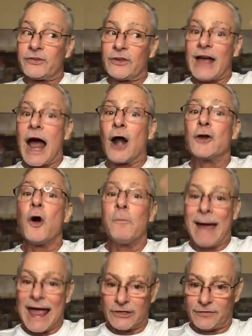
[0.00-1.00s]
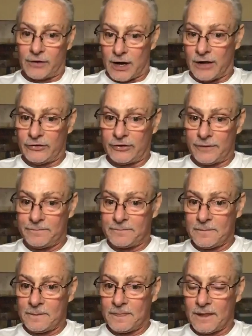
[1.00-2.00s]
The dark forces are no match
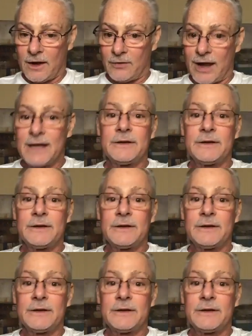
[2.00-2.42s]
for us,